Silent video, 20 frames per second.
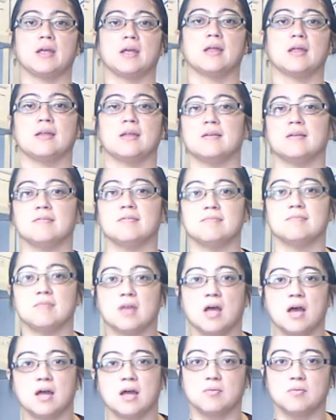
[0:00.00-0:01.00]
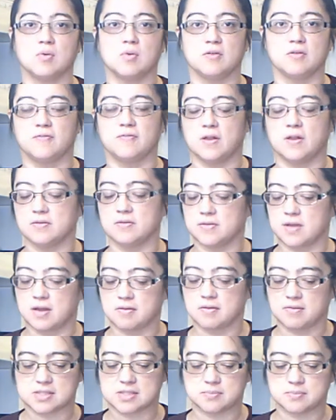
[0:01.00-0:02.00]
and I didn't want to follow that
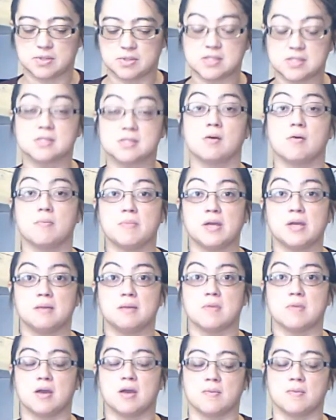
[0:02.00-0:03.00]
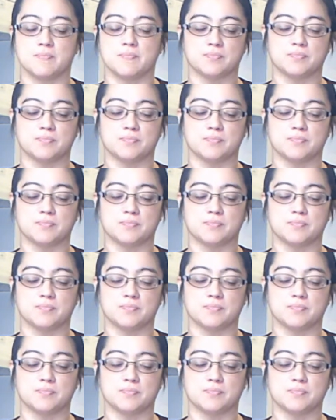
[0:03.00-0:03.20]
recipe, so I'm making my own.